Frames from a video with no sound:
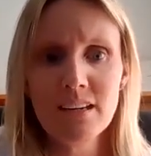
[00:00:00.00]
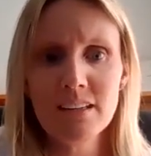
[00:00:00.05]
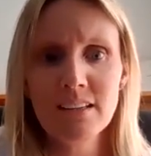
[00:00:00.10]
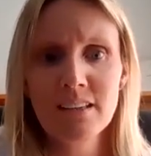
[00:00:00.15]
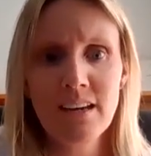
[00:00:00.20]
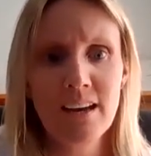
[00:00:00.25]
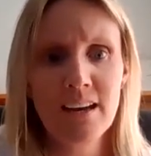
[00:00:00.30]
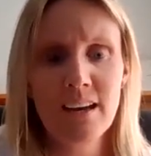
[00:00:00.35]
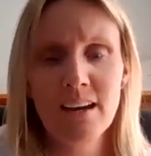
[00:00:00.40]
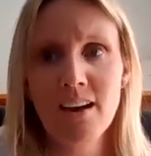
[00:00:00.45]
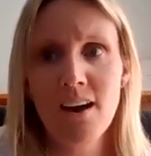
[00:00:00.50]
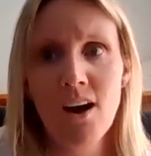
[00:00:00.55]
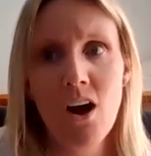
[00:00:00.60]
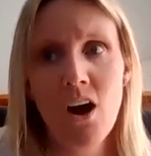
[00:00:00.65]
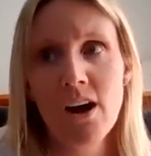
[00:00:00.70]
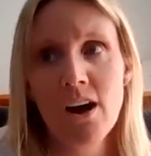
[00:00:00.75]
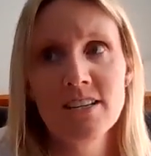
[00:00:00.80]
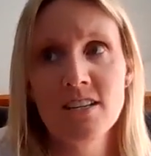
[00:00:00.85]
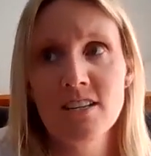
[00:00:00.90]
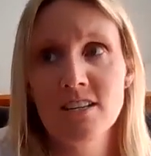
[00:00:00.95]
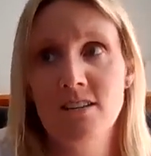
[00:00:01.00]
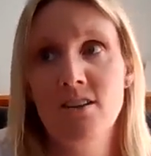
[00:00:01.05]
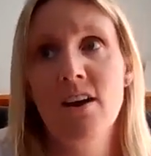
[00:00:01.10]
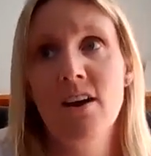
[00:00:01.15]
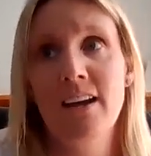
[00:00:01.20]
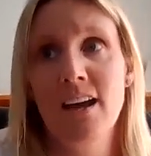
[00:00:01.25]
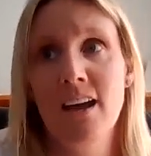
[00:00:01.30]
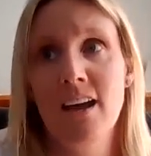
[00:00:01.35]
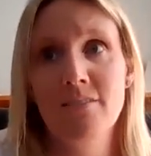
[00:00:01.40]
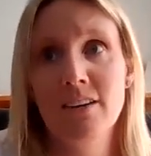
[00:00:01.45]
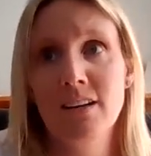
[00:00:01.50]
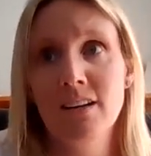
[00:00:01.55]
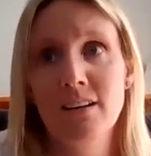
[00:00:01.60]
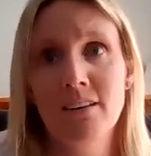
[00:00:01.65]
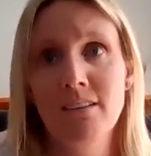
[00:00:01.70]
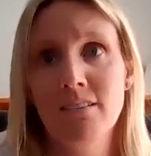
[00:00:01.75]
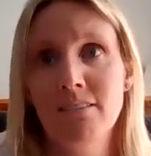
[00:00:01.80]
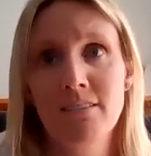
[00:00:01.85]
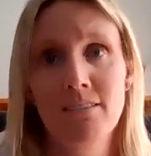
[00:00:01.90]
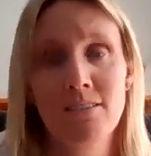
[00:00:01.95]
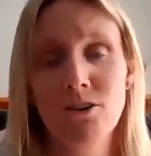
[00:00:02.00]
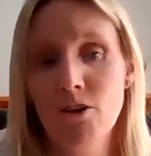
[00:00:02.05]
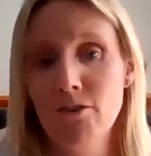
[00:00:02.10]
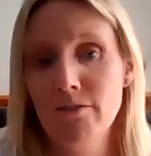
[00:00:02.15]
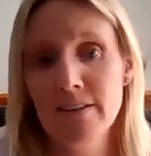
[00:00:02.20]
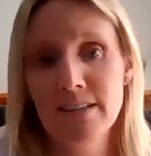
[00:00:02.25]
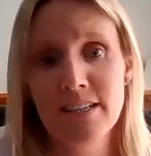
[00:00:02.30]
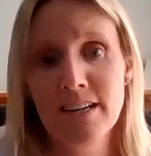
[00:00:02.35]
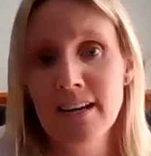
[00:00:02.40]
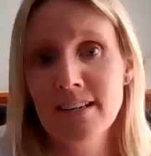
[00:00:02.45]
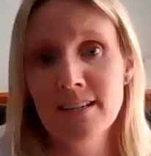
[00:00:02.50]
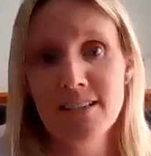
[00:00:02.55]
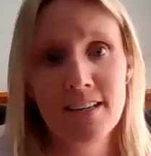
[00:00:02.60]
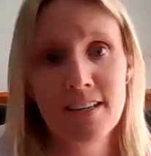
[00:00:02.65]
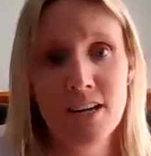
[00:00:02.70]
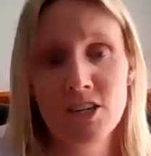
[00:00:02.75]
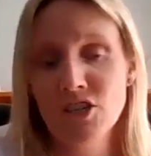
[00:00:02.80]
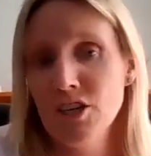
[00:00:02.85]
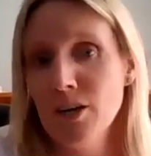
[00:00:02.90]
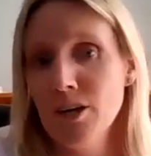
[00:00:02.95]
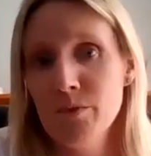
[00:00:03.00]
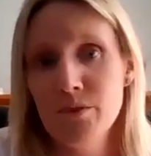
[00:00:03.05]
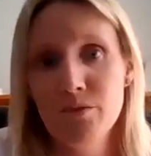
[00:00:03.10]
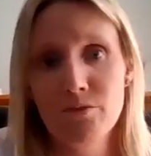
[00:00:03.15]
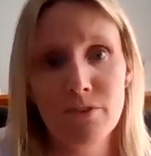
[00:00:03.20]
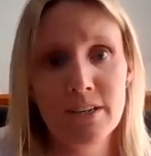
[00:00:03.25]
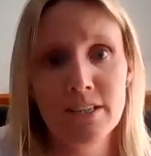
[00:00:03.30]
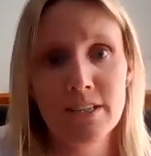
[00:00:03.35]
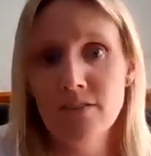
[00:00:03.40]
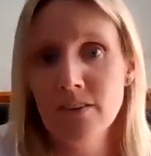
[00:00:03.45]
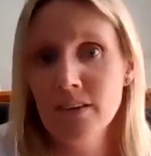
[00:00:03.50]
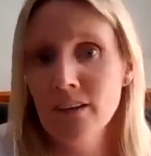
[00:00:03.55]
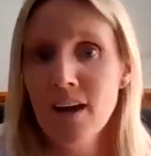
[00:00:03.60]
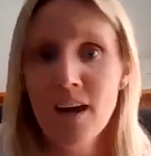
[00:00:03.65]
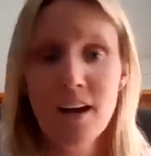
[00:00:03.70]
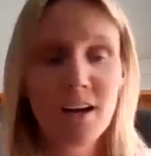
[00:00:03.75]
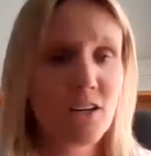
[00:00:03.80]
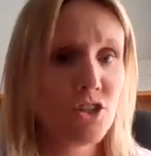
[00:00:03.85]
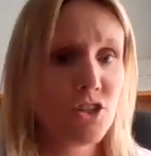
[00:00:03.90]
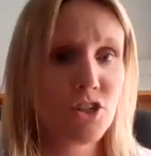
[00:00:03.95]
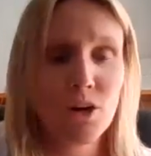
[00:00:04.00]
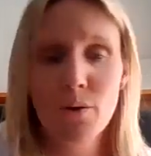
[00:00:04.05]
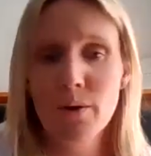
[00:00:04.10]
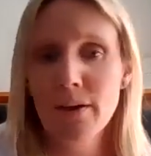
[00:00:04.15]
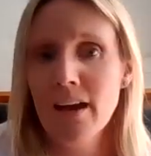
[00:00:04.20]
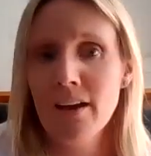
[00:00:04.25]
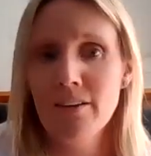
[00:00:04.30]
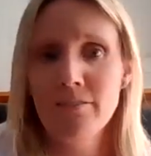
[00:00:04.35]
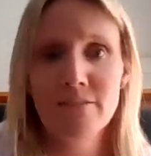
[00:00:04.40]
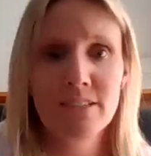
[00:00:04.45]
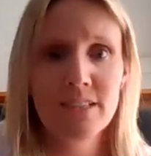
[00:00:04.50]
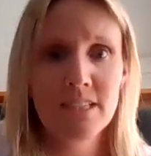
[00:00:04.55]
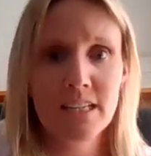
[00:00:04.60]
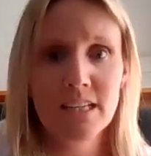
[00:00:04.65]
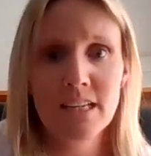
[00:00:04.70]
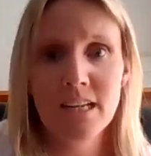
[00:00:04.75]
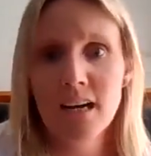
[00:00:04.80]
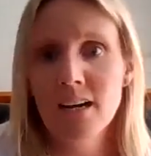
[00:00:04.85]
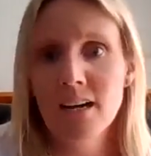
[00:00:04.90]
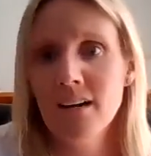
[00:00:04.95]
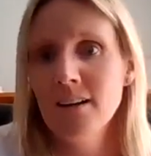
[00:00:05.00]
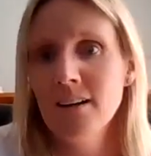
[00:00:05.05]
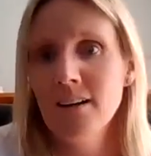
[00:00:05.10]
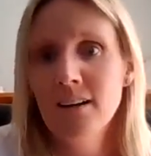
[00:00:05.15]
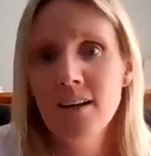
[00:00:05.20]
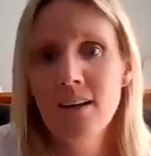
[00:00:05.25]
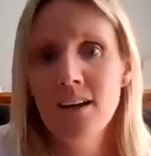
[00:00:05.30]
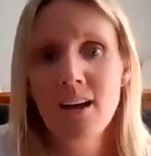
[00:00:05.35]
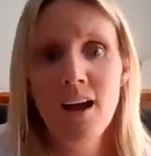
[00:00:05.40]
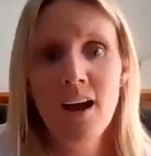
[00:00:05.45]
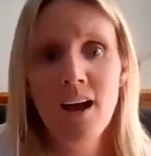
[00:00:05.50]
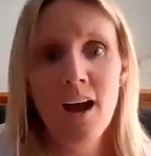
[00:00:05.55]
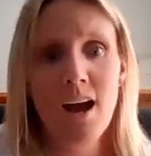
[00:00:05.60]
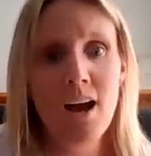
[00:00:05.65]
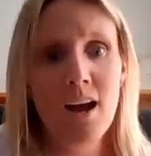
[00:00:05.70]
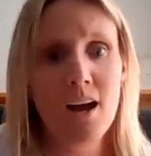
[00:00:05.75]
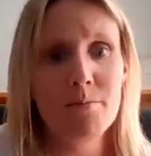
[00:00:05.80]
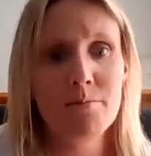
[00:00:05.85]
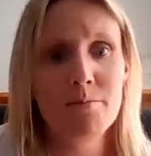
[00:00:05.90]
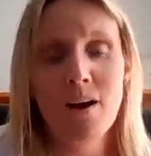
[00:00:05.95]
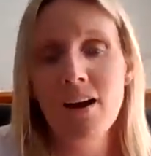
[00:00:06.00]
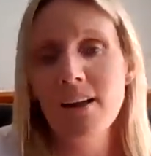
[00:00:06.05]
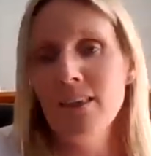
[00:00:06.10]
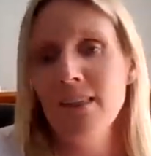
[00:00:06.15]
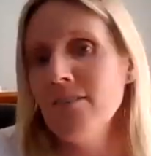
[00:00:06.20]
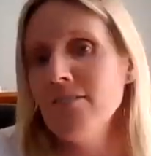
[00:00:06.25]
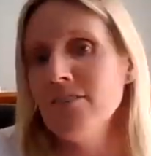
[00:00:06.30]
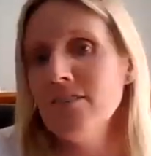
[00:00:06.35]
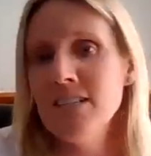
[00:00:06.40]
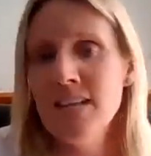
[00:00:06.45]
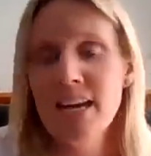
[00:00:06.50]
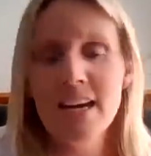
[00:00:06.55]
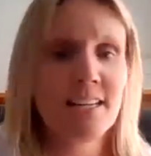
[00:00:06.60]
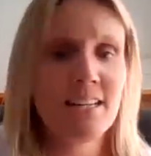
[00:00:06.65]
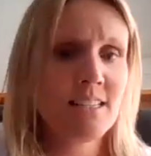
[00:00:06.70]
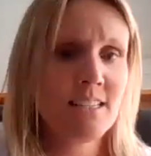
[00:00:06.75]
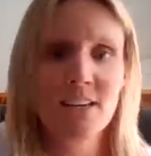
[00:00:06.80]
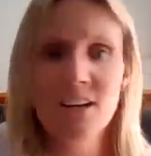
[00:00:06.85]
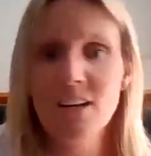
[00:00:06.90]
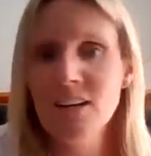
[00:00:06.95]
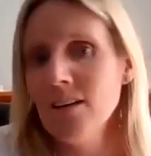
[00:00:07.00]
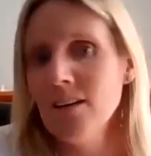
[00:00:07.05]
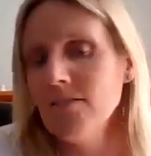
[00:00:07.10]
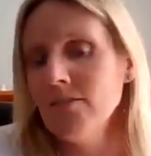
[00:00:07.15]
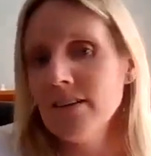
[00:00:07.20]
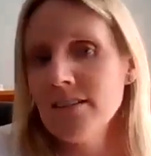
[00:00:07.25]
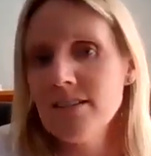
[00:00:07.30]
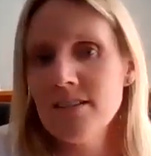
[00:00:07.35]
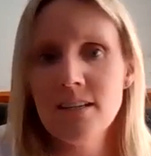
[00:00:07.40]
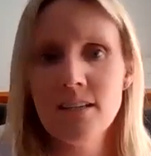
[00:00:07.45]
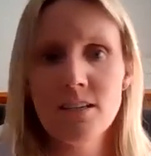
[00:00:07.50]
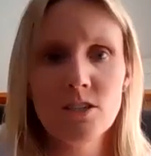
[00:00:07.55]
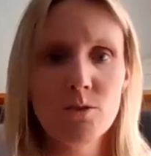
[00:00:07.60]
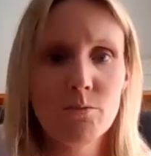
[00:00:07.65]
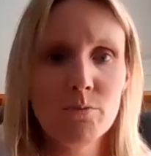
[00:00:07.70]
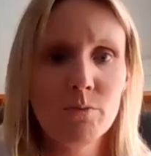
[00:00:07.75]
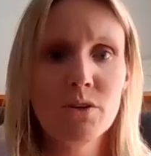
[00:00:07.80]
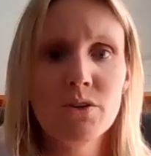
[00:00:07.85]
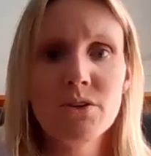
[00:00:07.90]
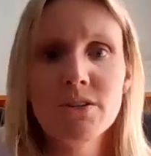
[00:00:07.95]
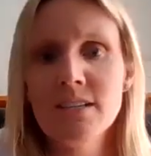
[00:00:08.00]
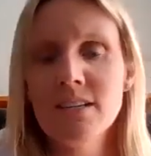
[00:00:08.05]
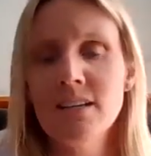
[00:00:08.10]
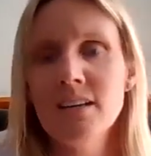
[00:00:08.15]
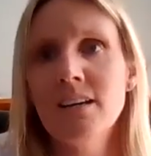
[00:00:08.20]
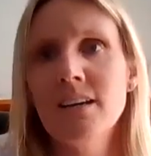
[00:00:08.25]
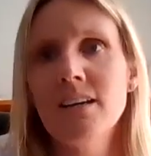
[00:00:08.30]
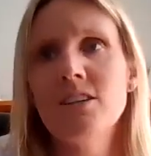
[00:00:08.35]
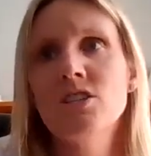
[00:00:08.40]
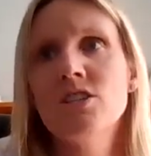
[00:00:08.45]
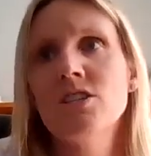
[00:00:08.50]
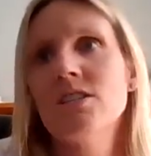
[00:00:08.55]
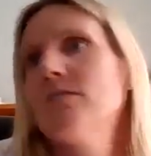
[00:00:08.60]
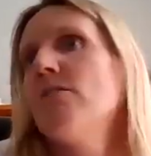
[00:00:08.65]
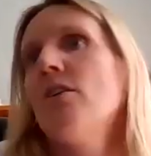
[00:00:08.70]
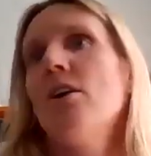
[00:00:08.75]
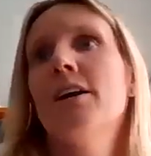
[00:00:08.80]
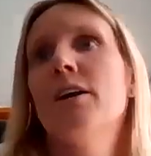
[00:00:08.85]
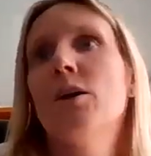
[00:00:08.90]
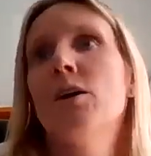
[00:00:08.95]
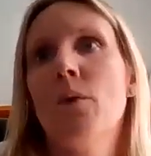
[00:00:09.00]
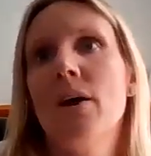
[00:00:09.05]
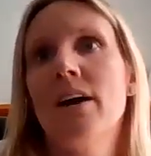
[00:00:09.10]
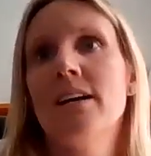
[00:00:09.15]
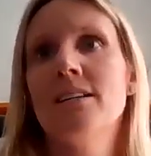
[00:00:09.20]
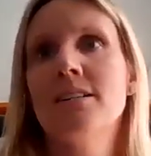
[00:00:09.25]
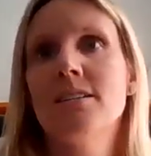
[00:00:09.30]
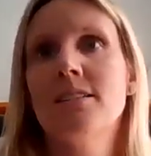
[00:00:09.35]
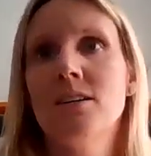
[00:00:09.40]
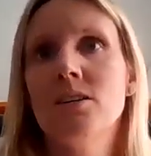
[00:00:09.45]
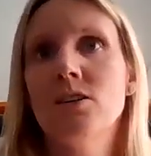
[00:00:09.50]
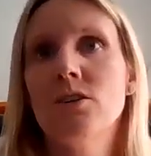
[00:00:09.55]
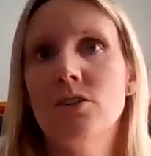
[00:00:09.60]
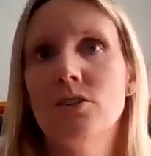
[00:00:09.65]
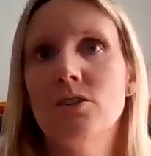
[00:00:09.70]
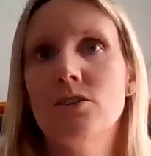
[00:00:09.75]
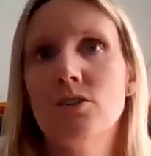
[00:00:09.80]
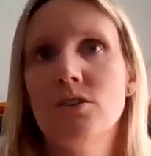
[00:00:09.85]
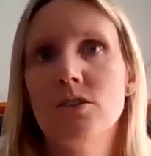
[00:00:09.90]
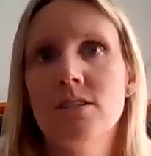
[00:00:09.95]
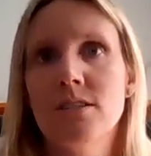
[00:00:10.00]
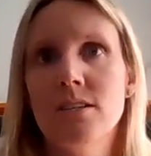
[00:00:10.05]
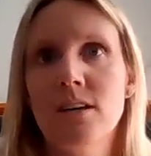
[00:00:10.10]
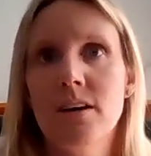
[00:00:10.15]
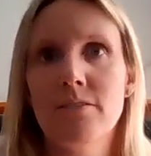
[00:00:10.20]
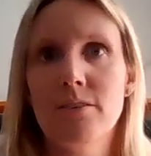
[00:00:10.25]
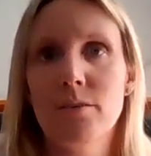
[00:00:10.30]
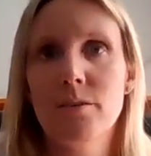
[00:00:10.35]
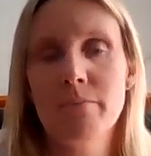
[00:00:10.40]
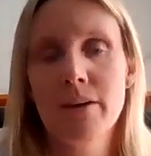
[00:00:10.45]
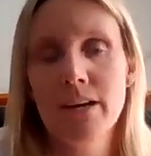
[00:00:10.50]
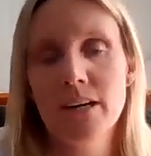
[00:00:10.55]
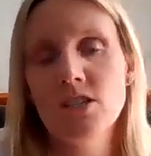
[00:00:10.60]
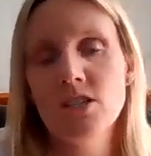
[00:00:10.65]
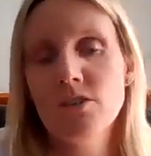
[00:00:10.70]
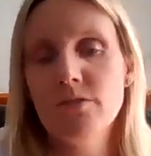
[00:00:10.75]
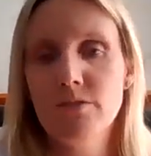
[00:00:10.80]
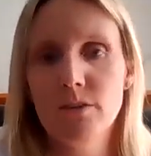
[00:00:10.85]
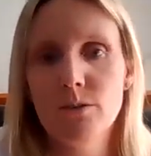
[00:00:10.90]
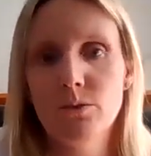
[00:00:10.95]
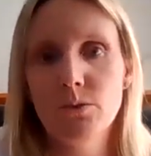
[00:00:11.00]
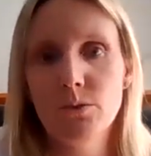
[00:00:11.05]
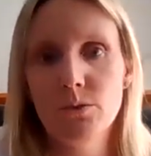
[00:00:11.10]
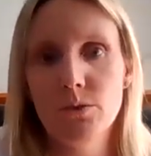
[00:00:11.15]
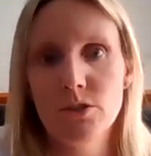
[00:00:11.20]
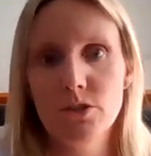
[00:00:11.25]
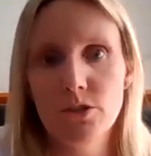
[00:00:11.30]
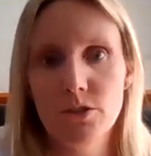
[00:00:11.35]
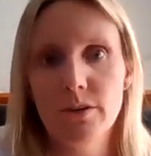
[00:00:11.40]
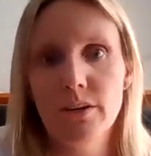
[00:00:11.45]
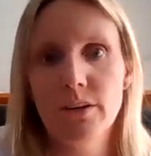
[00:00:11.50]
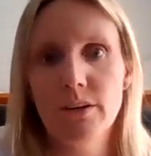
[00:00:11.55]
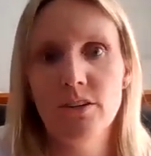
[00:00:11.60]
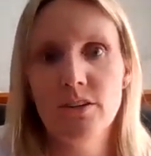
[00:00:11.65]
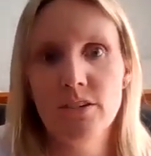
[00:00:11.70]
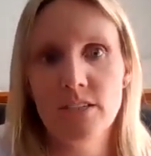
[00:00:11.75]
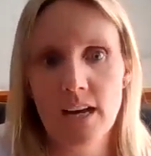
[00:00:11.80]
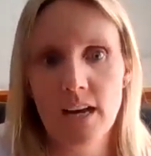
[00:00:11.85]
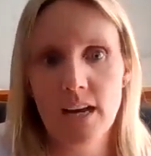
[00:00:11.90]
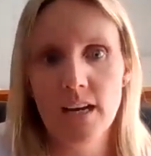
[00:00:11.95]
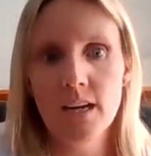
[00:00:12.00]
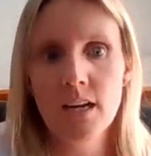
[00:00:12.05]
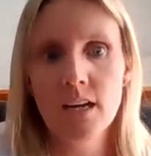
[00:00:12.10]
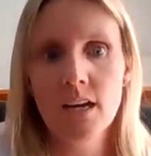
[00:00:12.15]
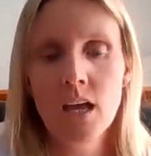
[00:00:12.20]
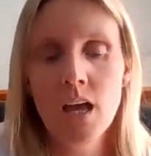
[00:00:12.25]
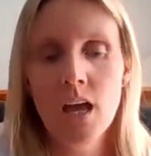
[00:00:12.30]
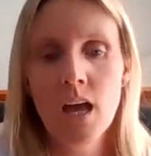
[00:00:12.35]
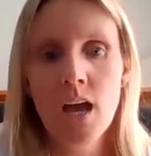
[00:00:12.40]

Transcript: Yeah, I just like having coffee dates, catching up with friends for lunch, going out for dinner. I love dancing. I love listening to music and just finding ways that you can do stuff that makes you feel good during your day.